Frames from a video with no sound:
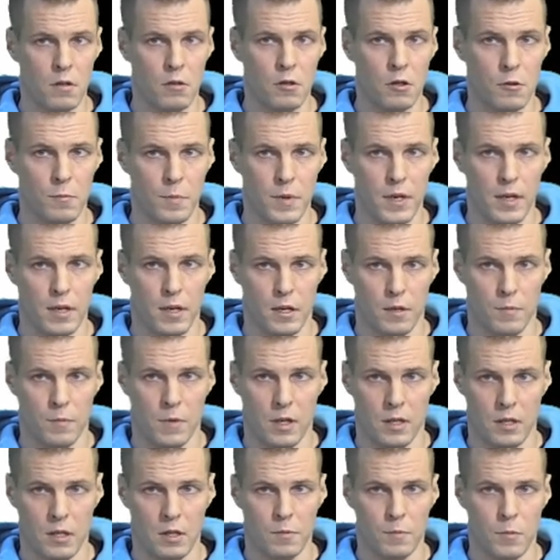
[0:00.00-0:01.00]
to speak as
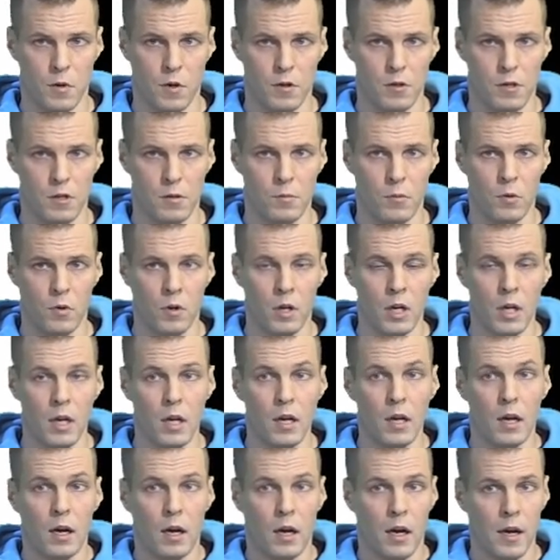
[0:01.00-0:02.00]
much as possible.
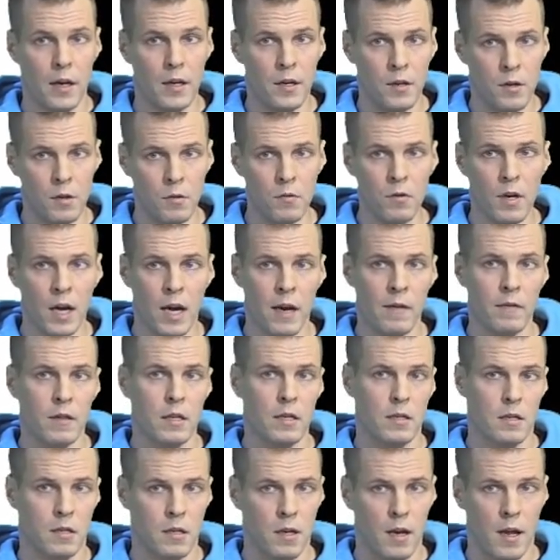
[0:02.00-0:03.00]
I do have the
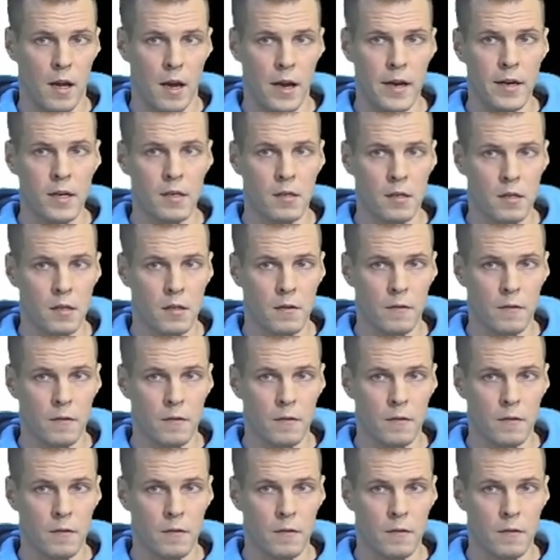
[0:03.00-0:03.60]
slides